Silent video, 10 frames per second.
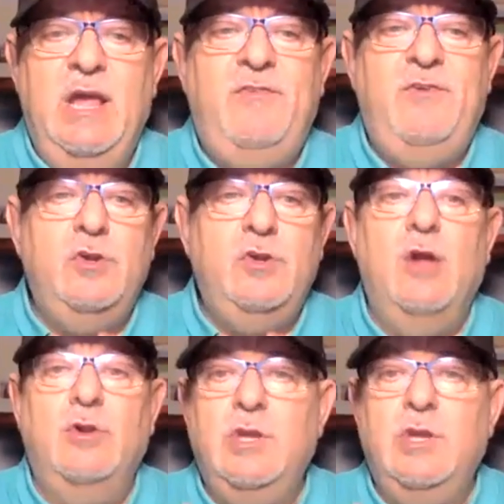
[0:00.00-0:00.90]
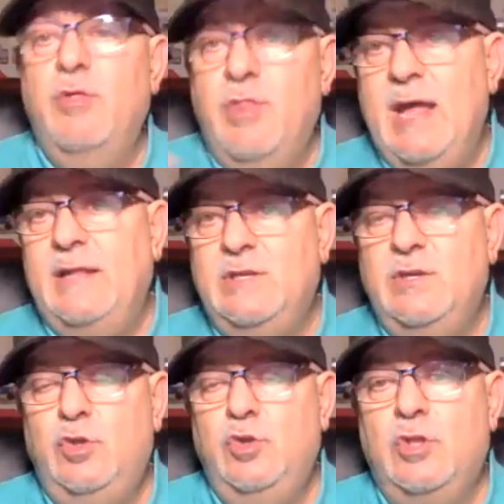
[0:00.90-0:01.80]
If you don't know
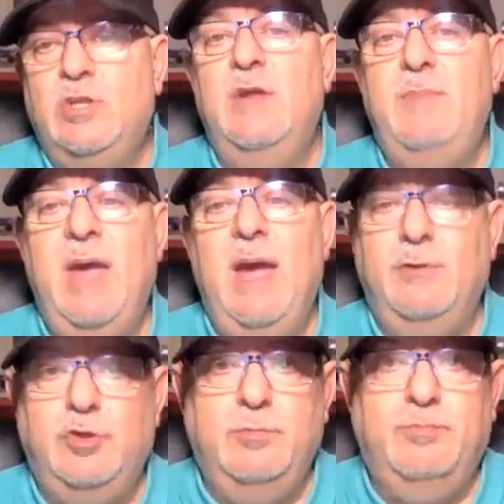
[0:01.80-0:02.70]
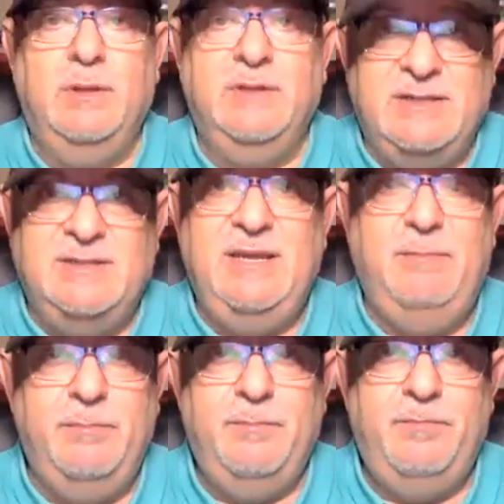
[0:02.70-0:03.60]
that, you're not going to be able to build a
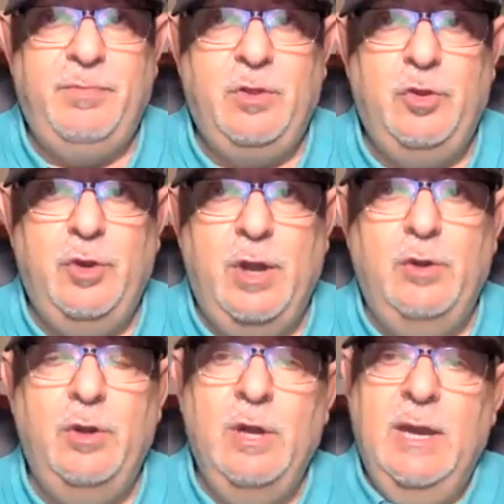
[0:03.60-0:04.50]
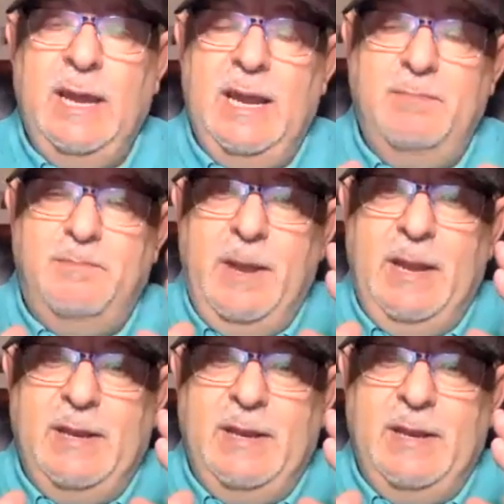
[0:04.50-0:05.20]
team. You know, in